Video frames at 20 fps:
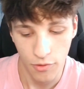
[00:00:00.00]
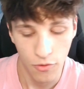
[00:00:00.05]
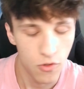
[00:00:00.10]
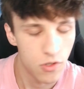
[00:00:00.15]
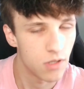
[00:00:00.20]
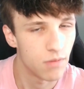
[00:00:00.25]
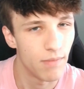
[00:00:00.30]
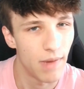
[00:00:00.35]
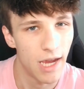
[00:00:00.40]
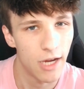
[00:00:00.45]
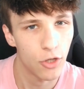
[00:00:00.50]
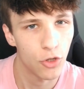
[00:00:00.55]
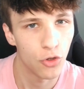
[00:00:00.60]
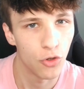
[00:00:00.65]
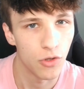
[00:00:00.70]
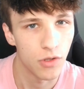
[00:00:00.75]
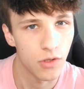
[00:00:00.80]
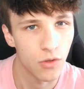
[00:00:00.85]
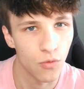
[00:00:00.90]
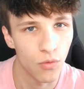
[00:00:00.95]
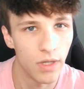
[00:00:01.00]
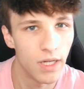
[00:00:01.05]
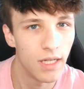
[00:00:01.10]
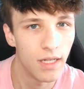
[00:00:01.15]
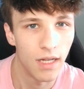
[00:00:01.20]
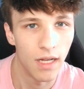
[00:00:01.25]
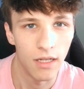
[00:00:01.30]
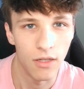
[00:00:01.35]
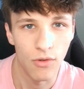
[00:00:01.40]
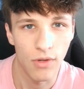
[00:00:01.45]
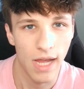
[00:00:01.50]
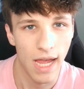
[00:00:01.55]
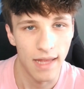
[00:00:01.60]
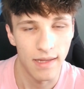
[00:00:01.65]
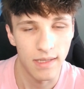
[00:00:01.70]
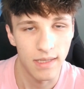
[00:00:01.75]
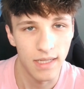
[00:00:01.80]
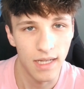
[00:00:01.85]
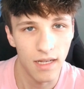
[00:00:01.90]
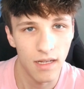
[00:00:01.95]
you smashed your screen and you
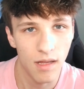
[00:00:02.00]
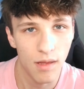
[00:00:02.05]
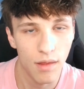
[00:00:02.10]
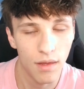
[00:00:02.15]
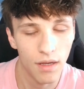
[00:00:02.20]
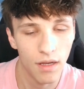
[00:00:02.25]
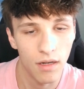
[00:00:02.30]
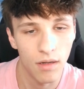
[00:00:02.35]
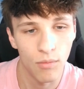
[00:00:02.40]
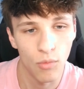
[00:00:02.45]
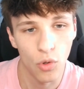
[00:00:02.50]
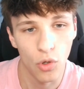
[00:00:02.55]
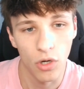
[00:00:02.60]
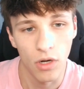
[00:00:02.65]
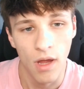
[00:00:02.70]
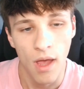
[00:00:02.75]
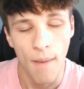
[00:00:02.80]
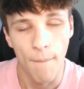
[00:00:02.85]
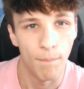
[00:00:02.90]
can't see anything anymore,